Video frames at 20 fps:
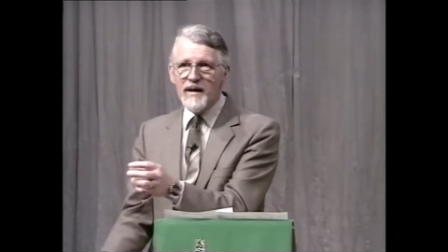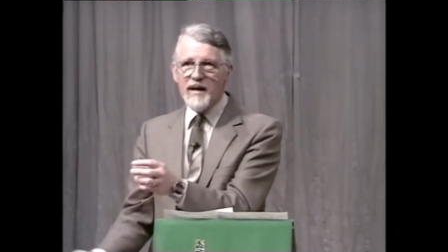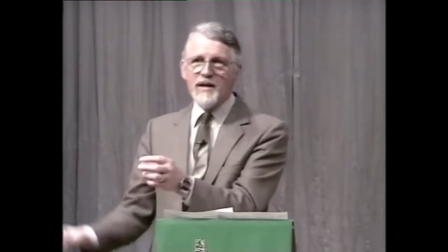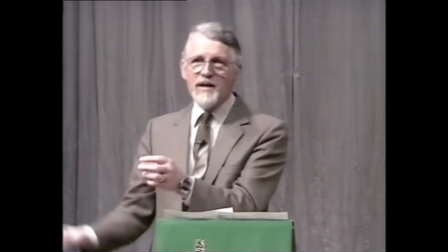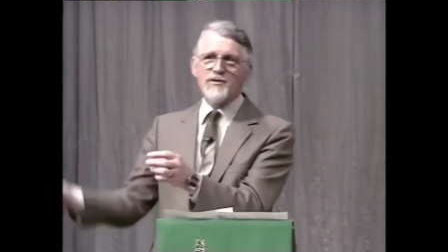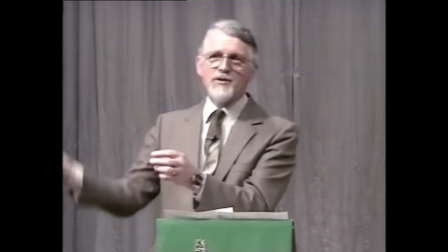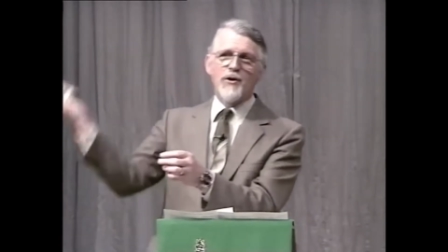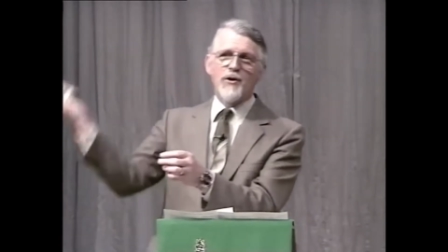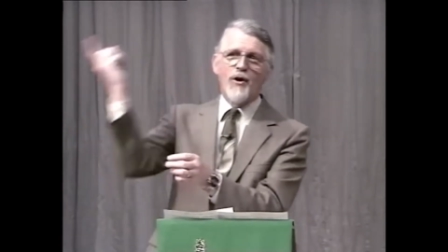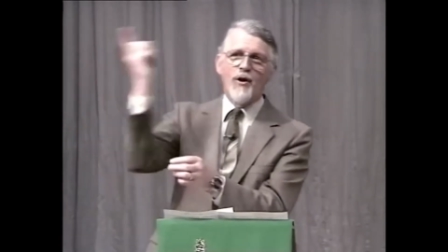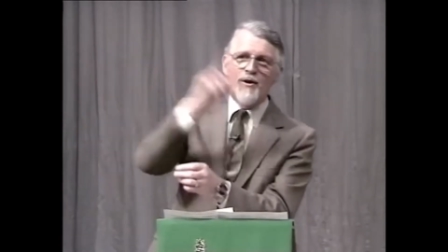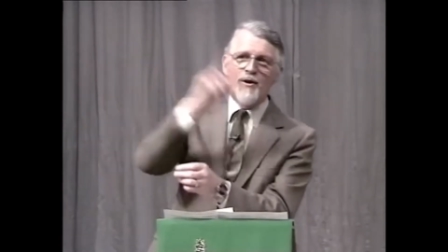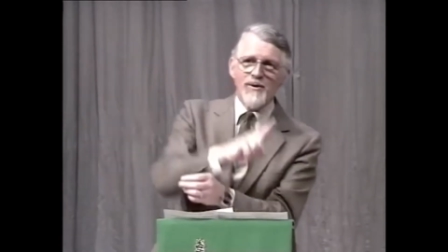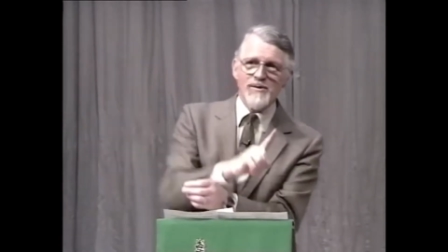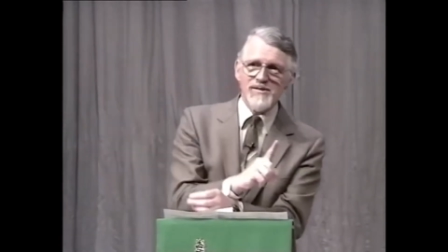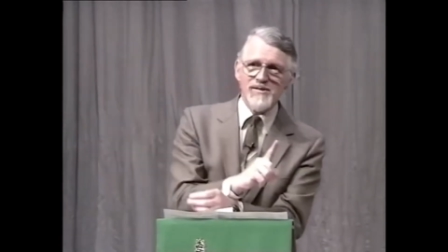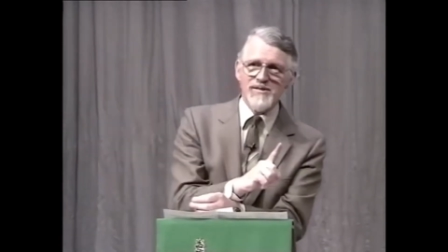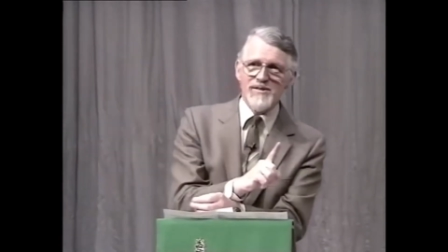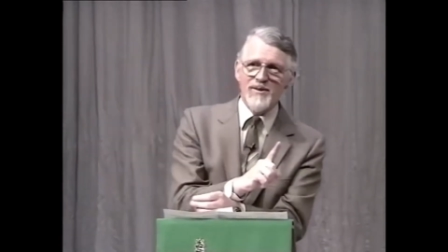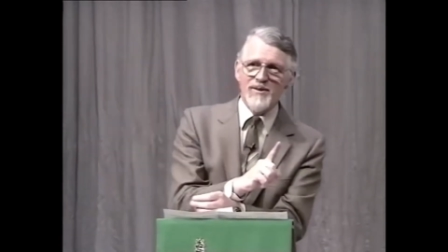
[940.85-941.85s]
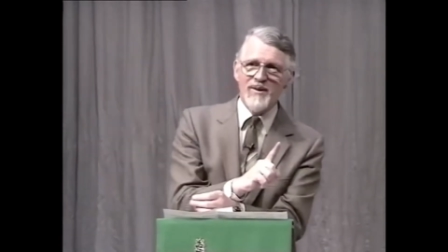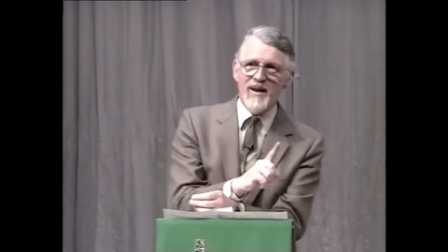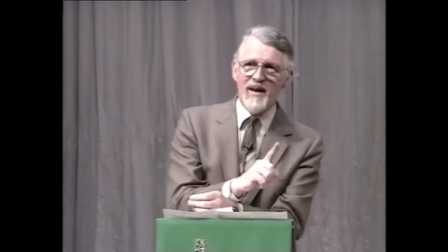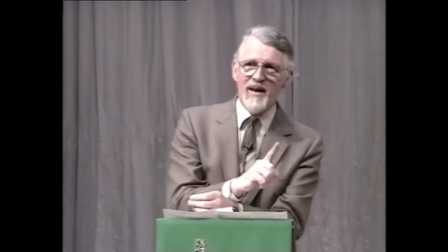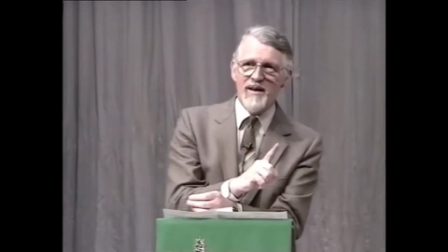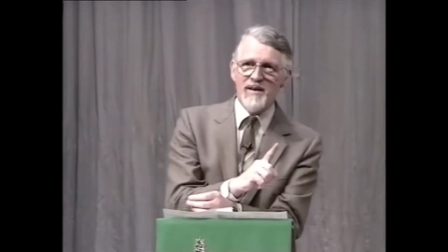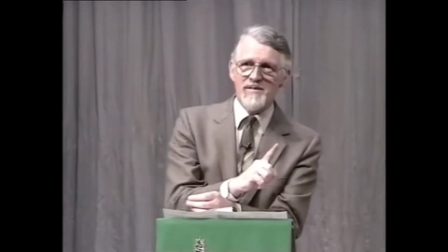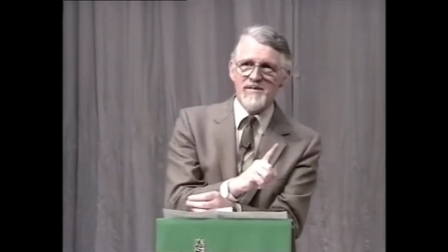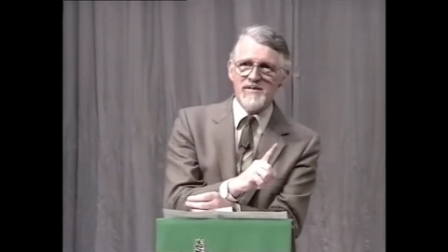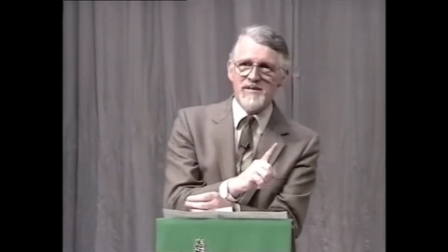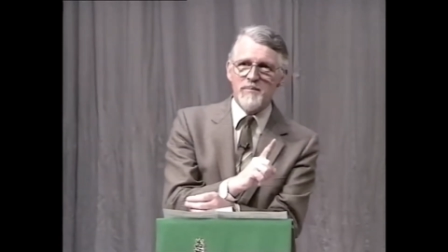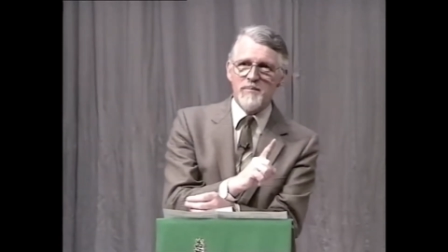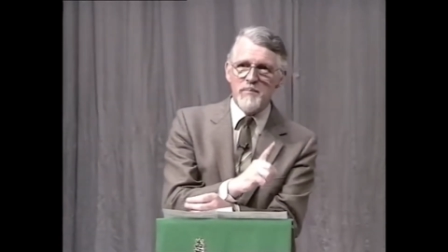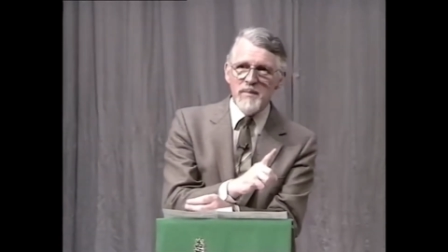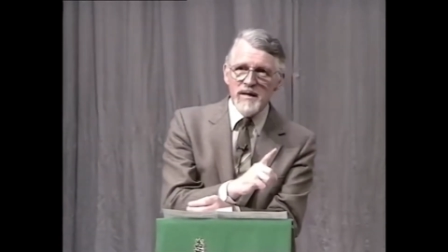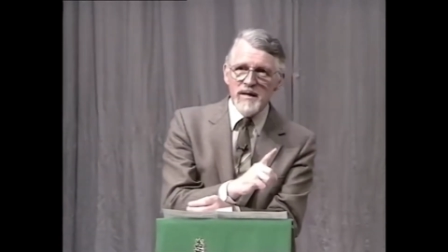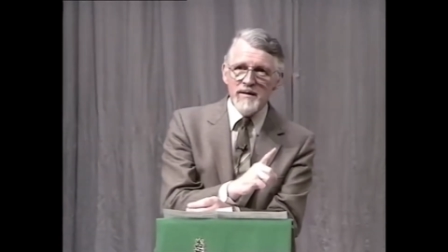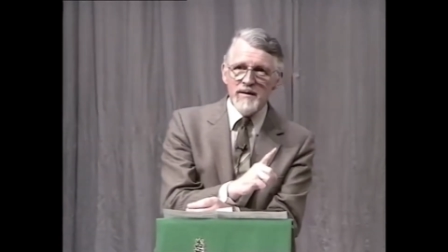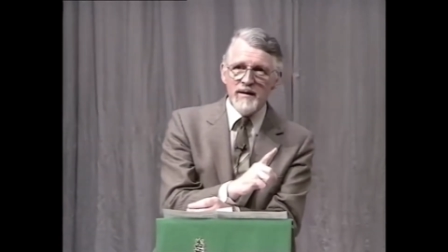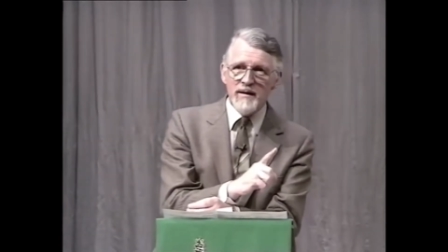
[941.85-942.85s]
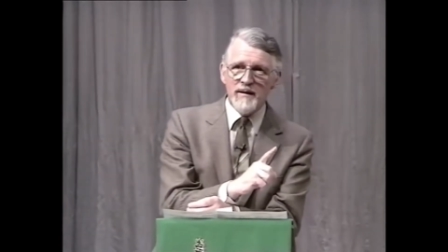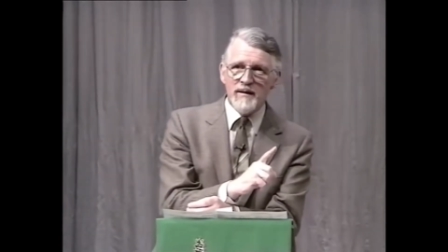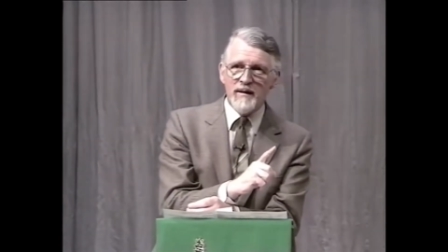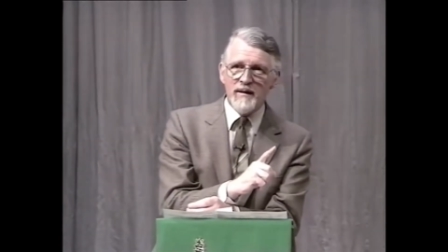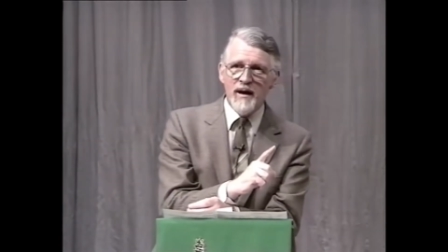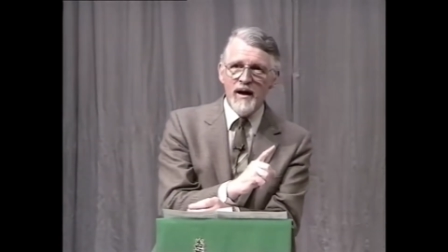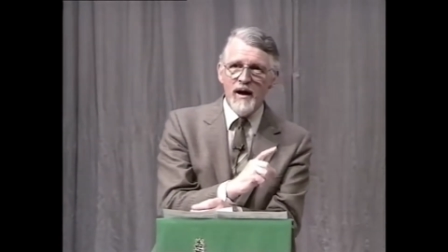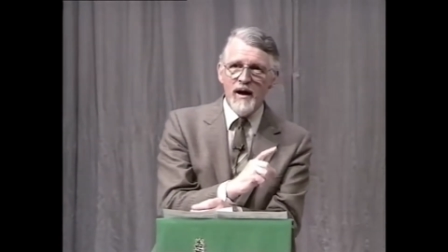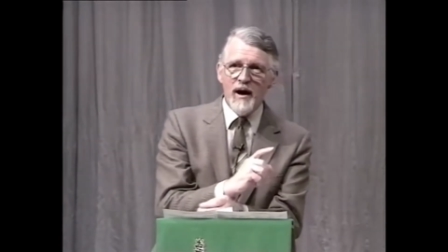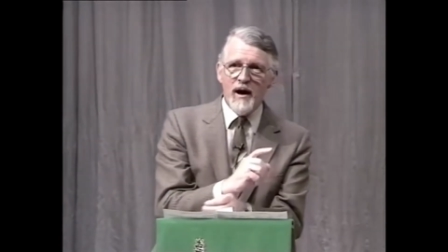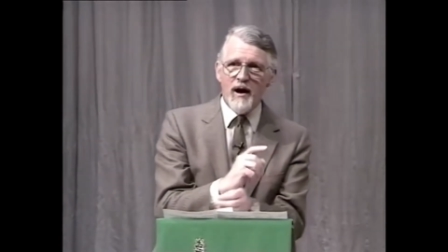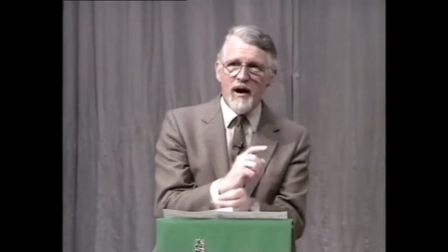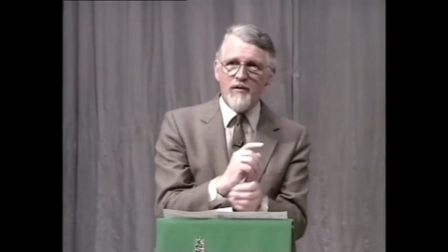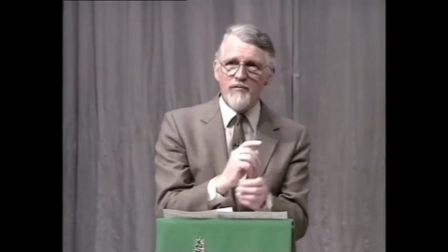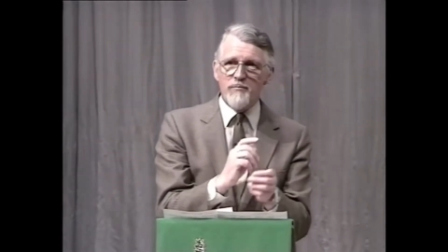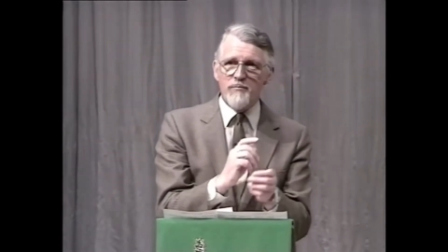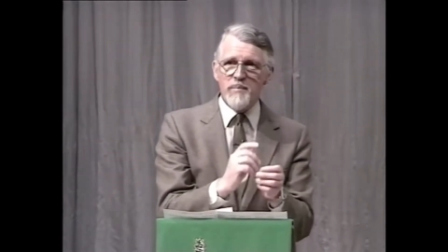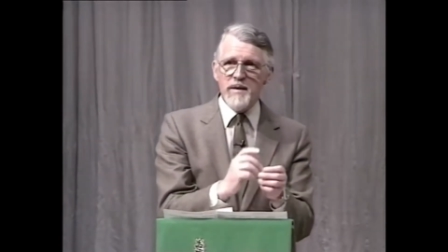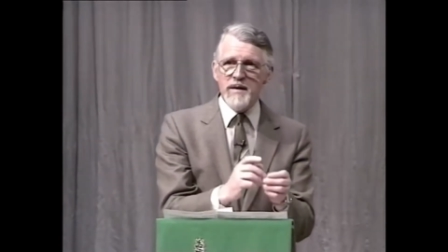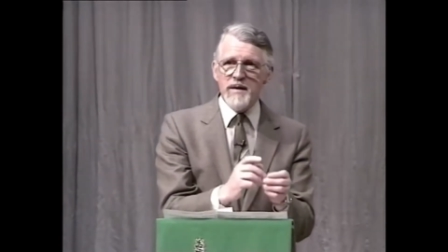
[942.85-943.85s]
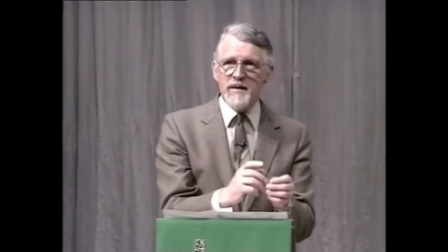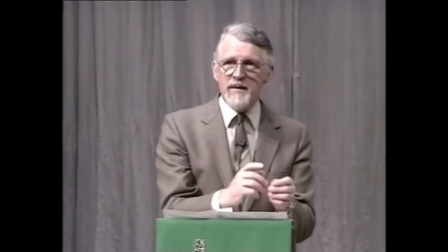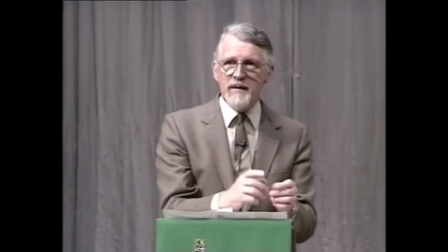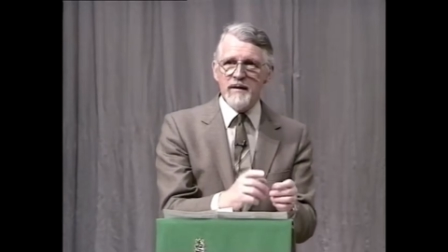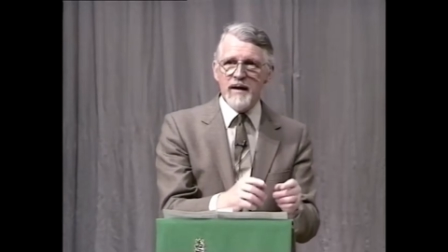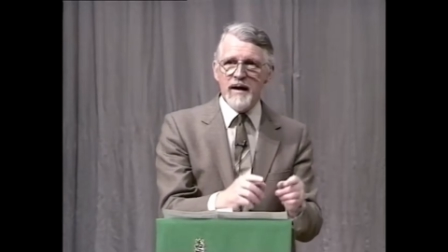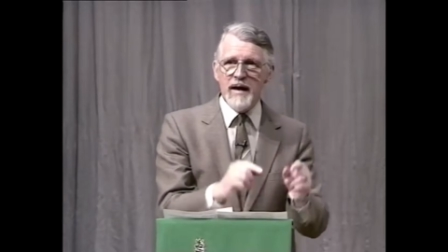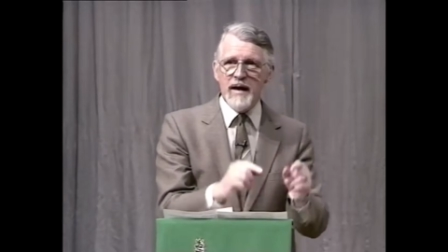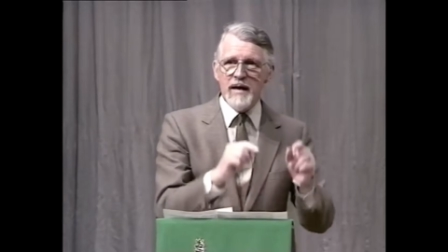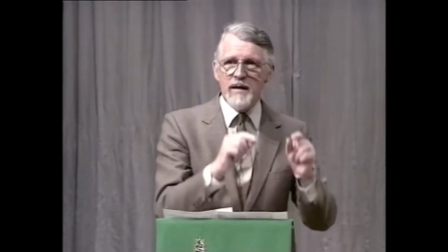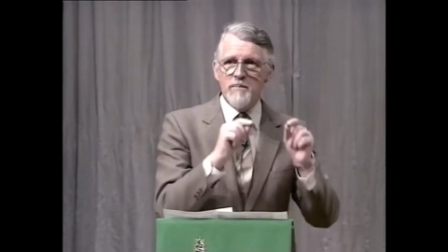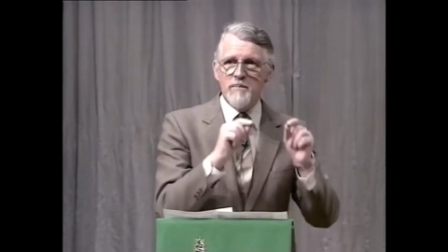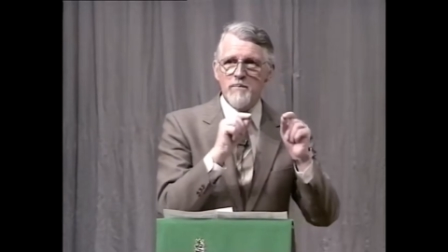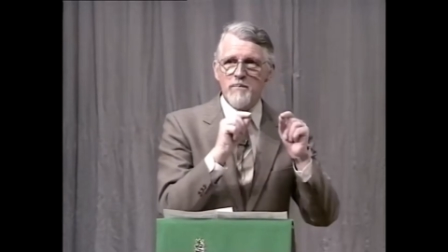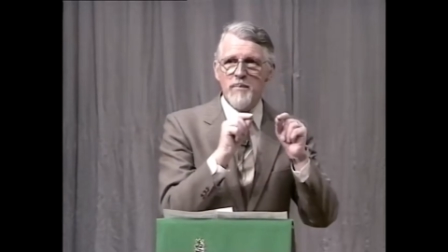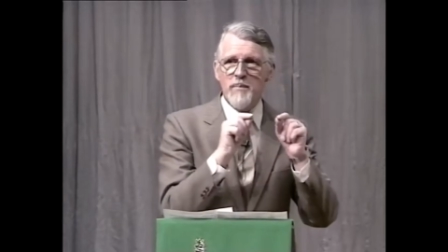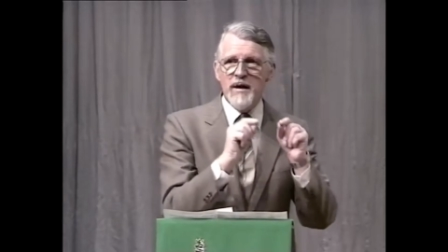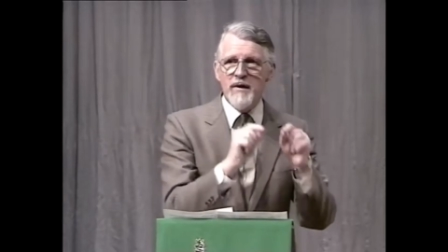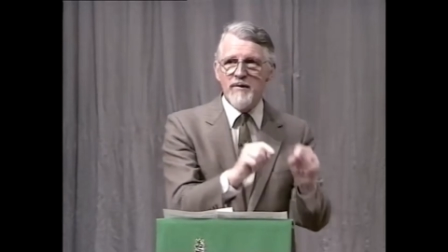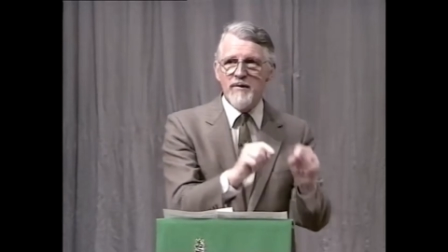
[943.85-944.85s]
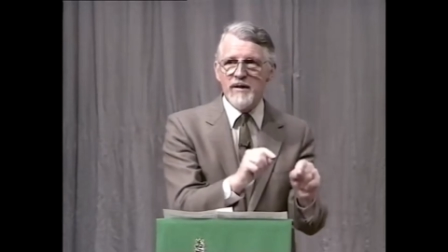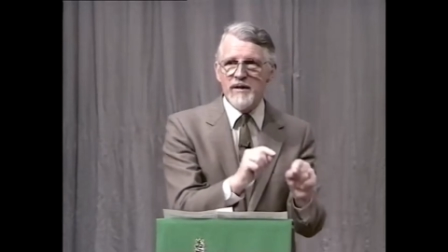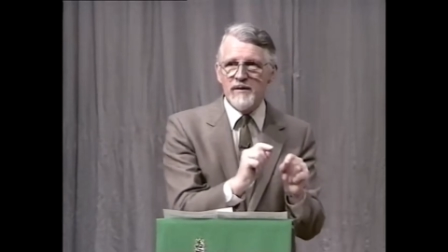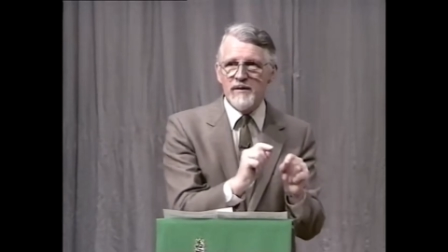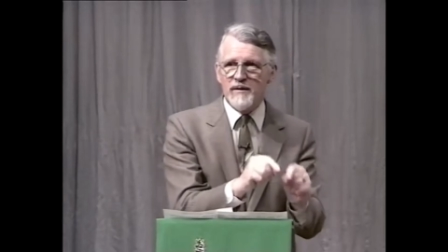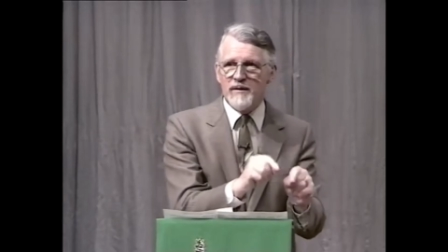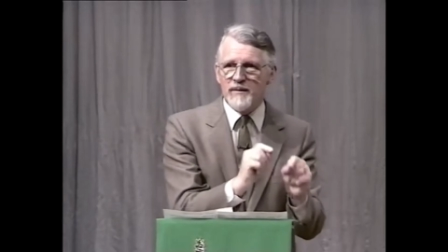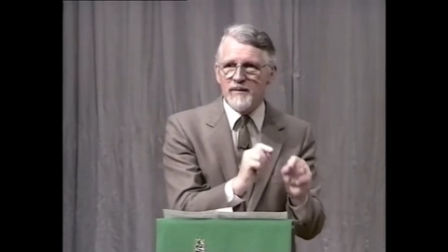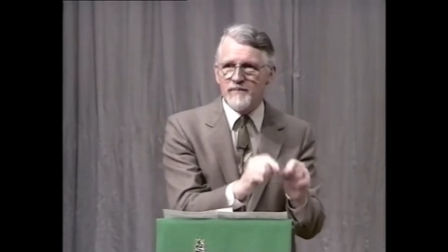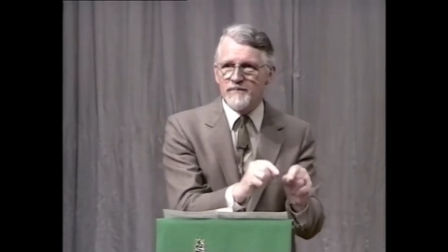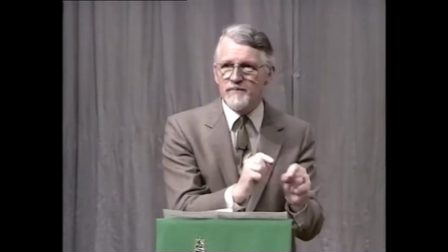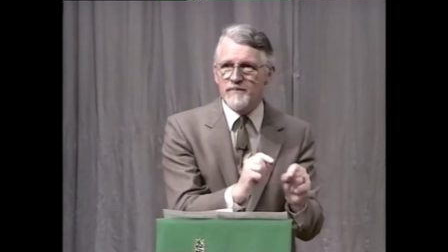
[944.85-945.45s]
it also has the meaning of being a burial.